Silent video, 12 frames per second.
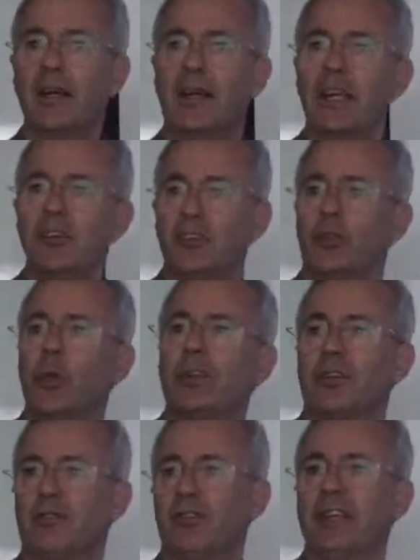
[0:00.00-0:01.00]
Here's a
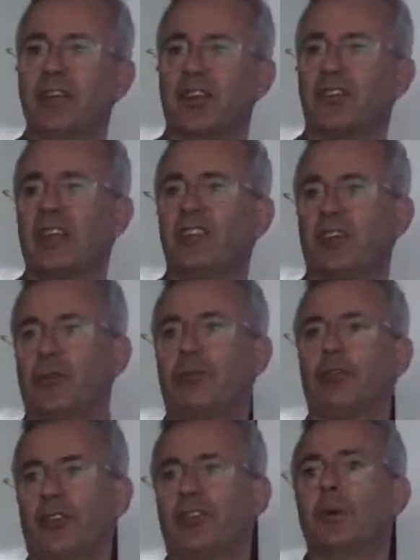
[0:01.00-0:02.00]
Twitter feed that says it's
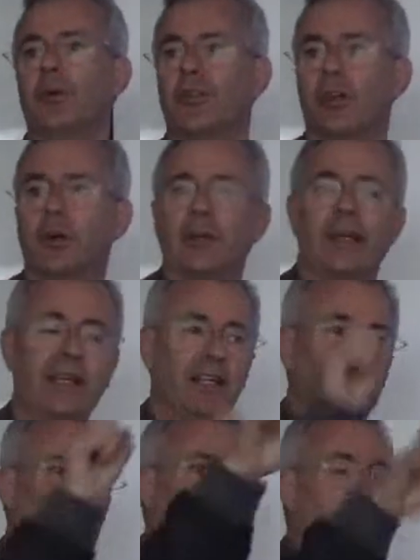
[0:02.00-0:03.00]
so-and-so, and
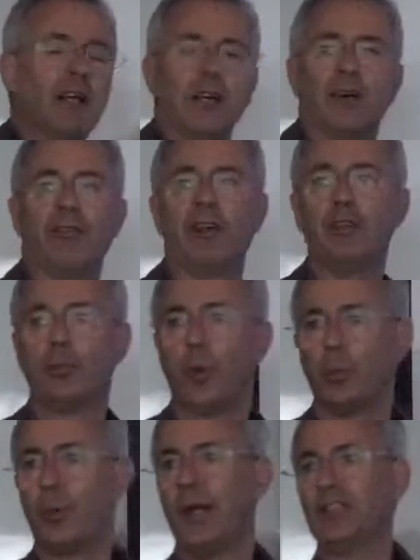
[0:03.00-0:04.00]
here's a
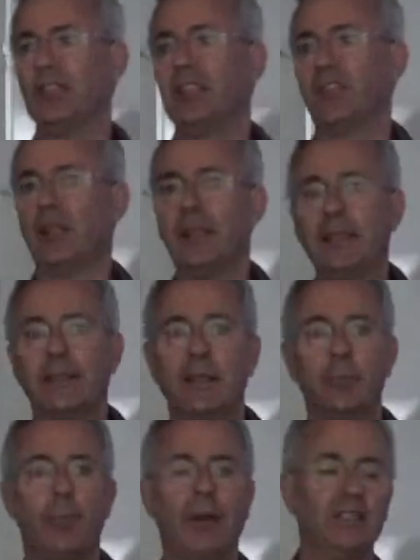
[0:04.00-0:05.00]
Facebook page, and here's a
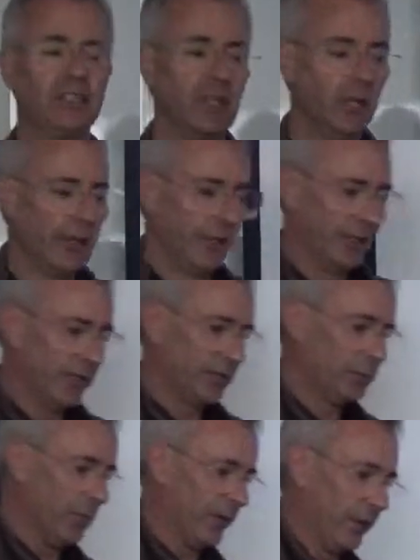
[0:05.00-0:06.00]
LinkedIn page, and
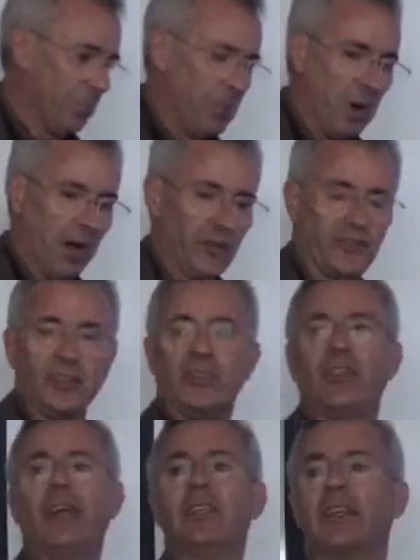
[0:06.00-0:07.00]
here's my master
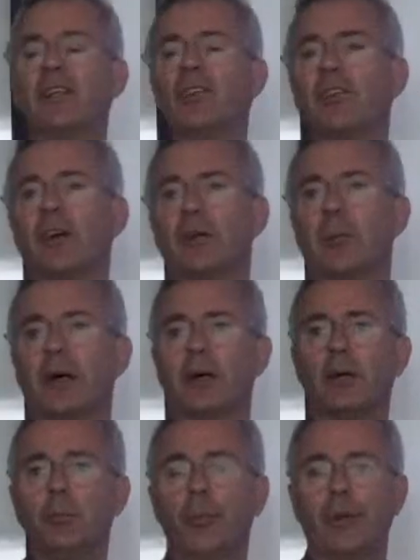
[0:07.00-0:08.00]
data inside my
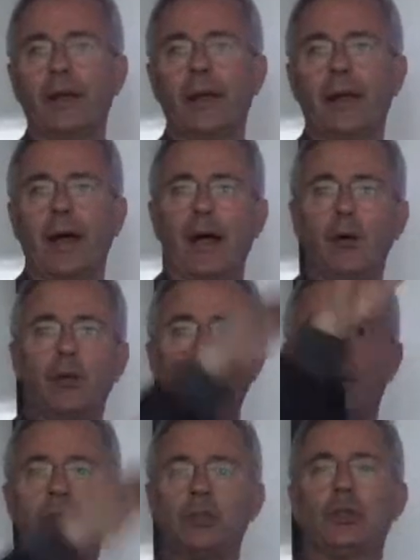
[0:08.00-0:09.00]
company. How can
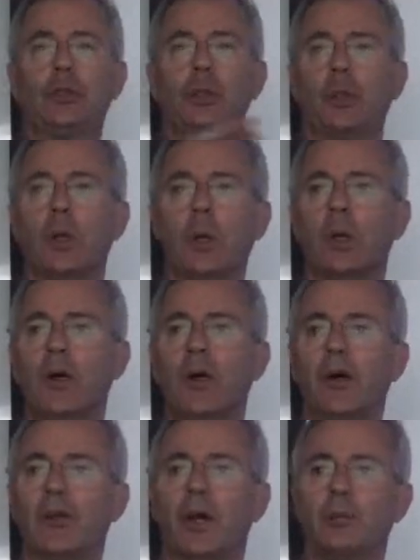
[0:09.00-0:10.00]
I be sure
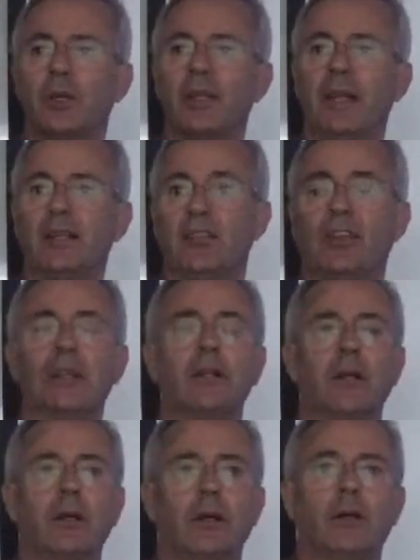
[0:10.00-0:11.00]
that I'm connecting
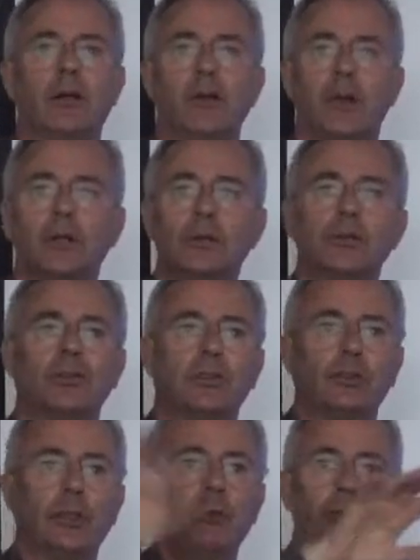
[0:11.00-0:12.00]
those
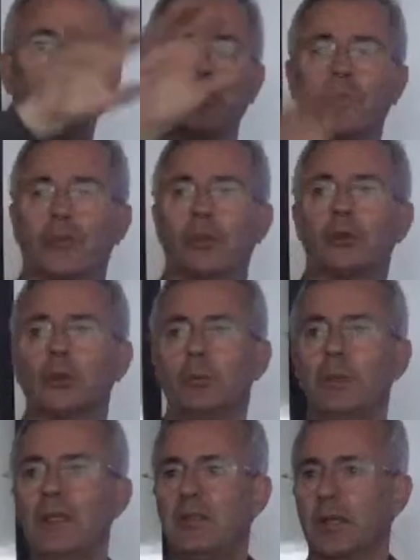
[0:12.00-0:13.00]
different social
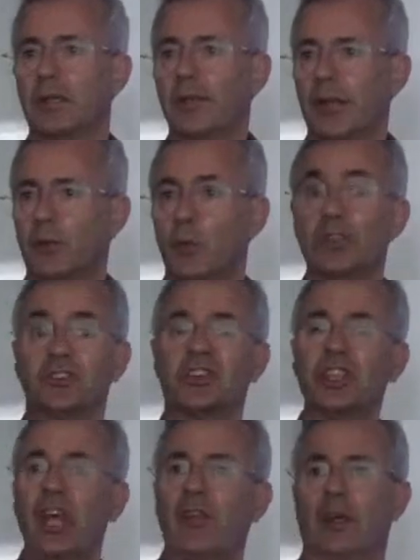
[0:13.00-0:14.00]
media networks
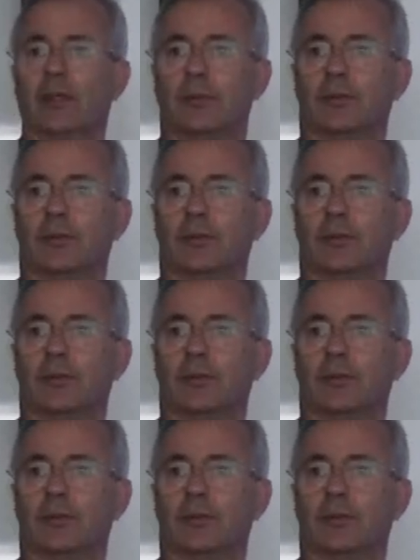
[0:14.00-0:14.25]
together?